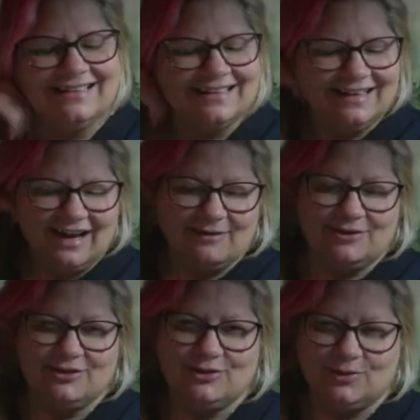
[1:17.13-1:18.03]
I would do
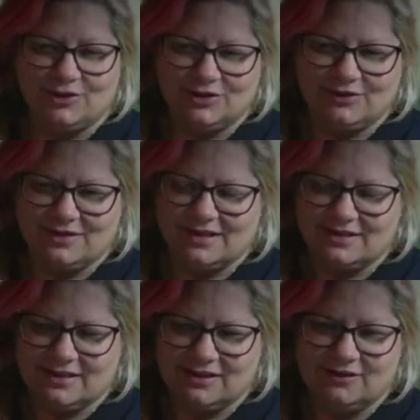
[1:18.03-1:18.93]
shorter shows because
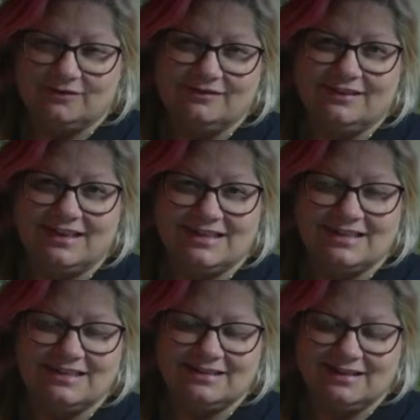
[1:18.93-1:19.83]

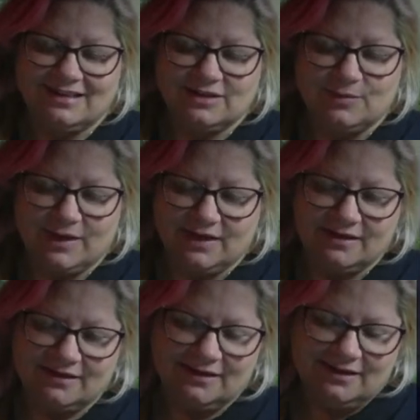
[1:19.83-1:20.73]
it's a week,
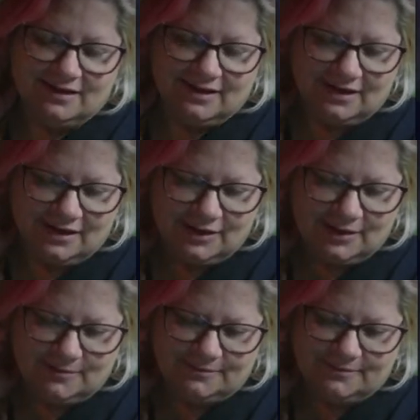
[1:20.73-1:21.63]

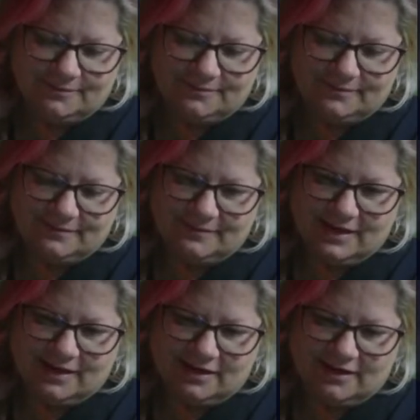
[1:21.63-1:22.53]
um,
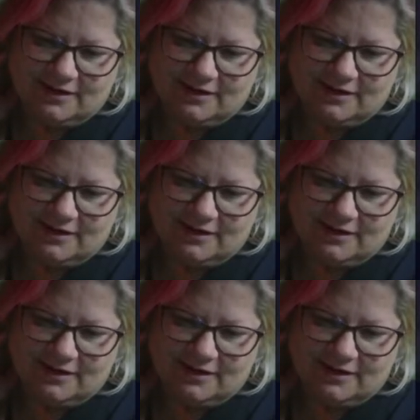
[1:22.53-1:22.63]
and I